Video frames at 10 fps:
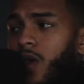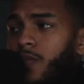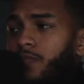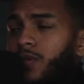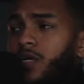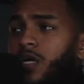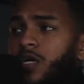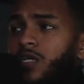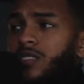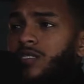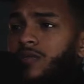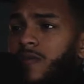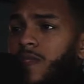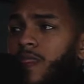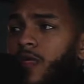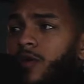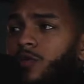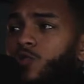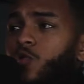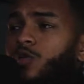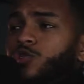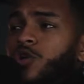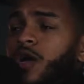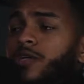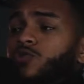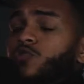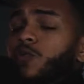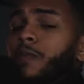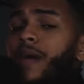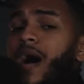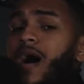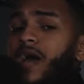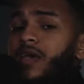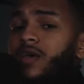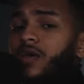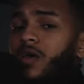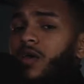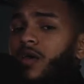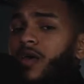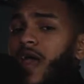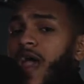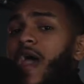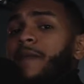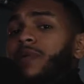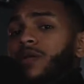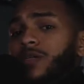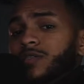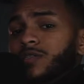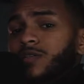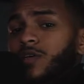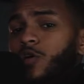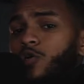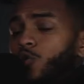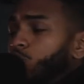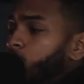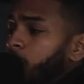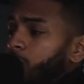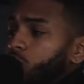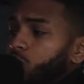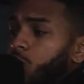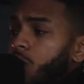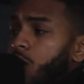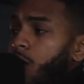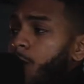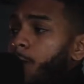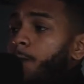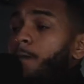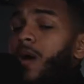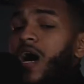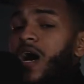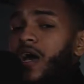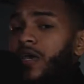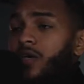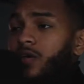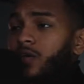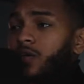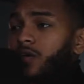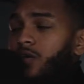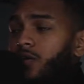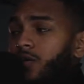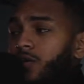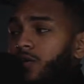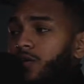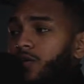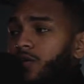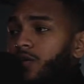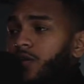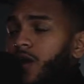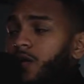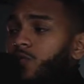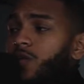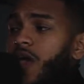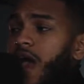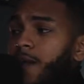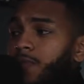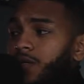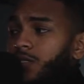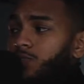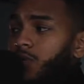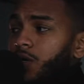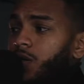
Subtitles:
because you are trying to buy happiness. You're trying to buy not only happiness, but